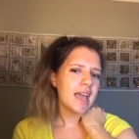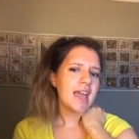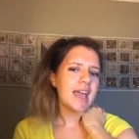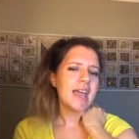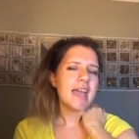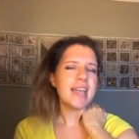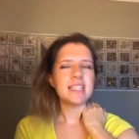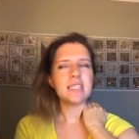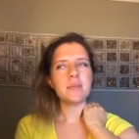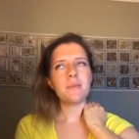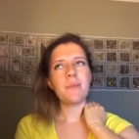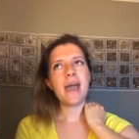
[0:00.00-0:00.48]

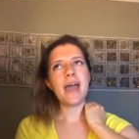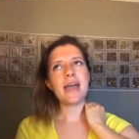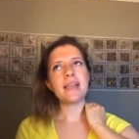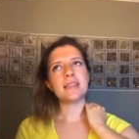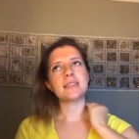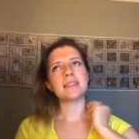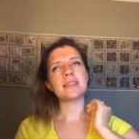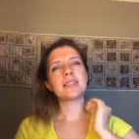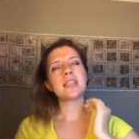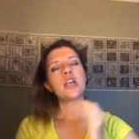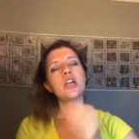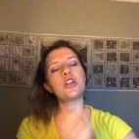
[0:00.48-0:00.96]
It
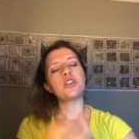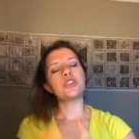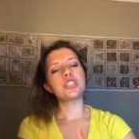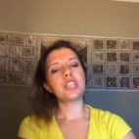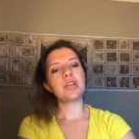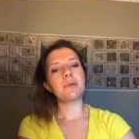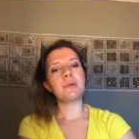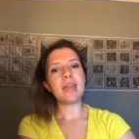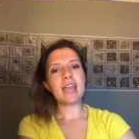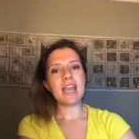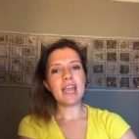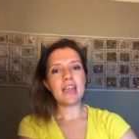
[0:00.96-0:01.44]
depends.
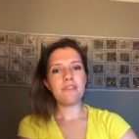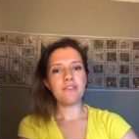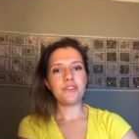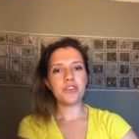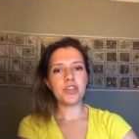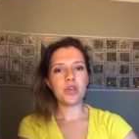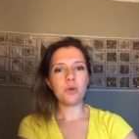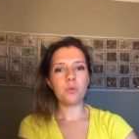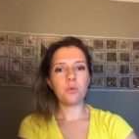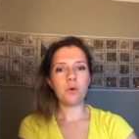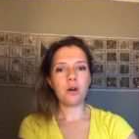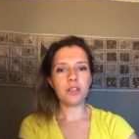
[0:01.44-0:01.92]
So, if
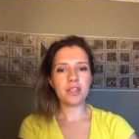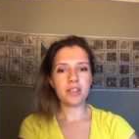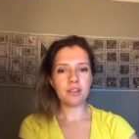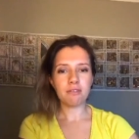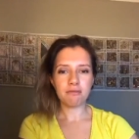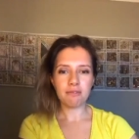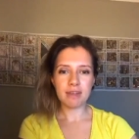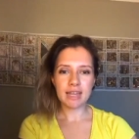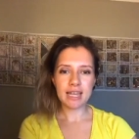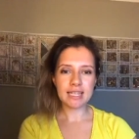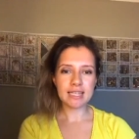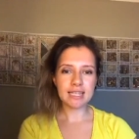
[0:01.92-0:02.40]
you want a
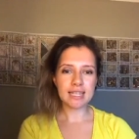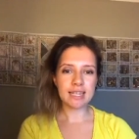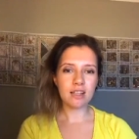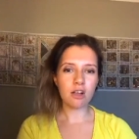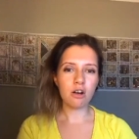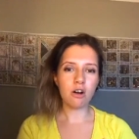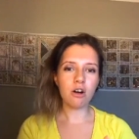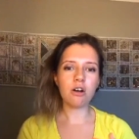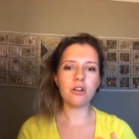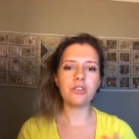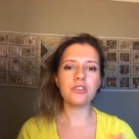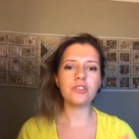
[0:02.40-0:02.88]
reading
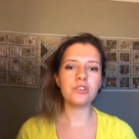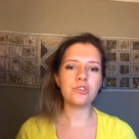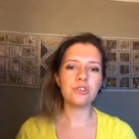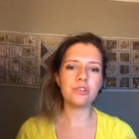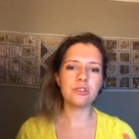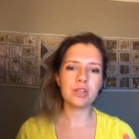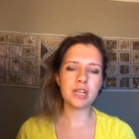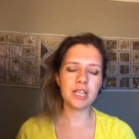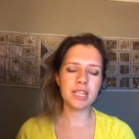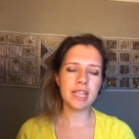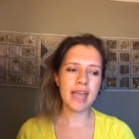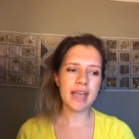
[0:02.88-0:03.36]
on your
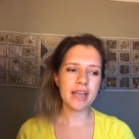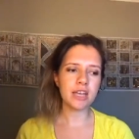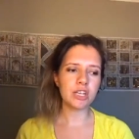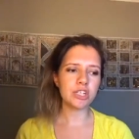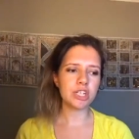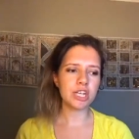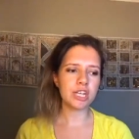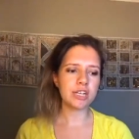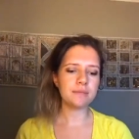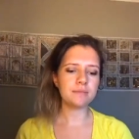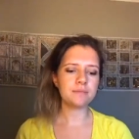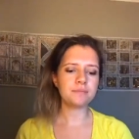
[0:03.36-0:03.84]

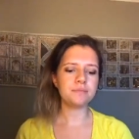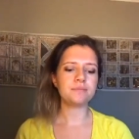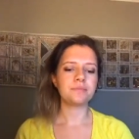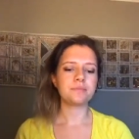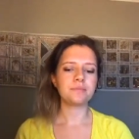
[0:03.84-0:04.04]
connection,